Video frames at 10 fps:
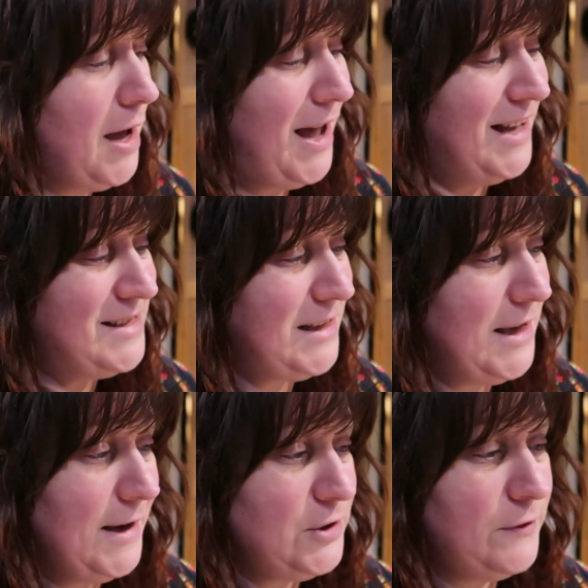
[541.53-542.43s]
has a
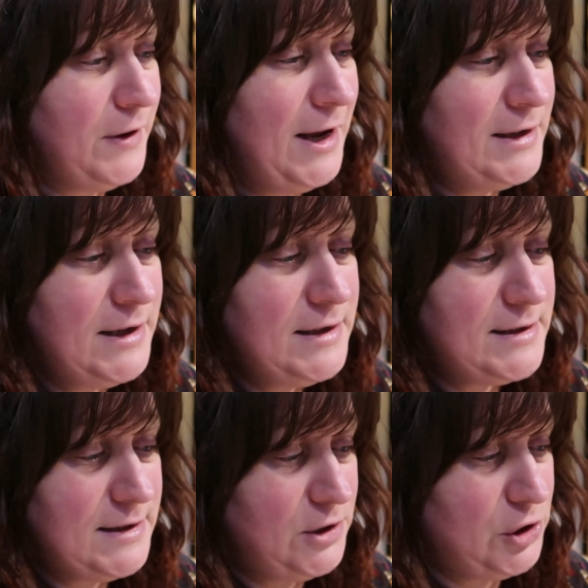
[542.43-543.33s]
gauge of 18
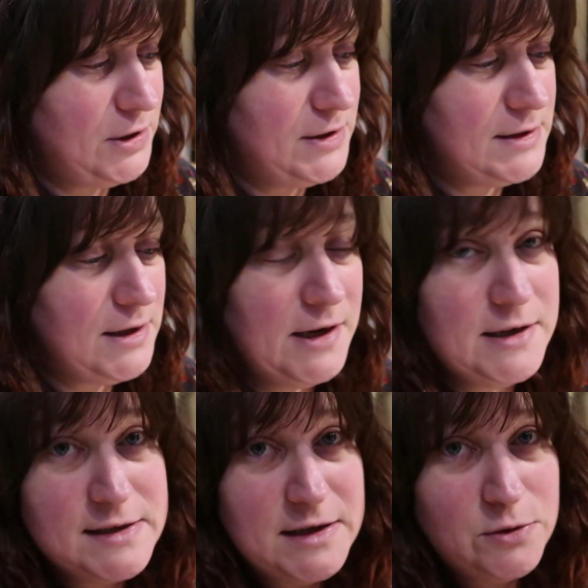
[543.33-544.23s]
stitches. It
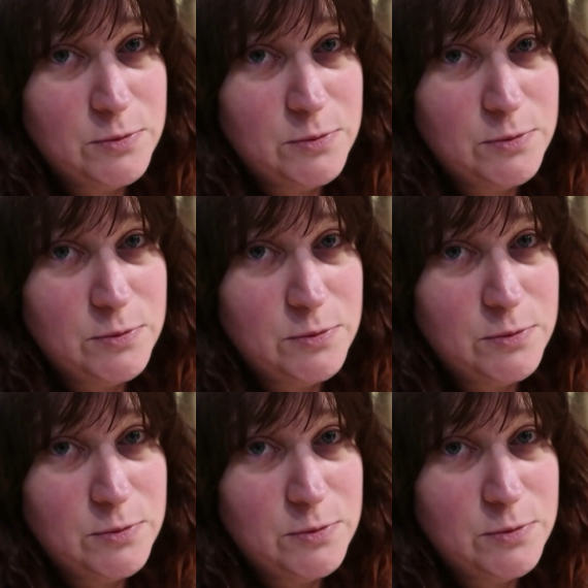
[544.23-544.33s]
is knit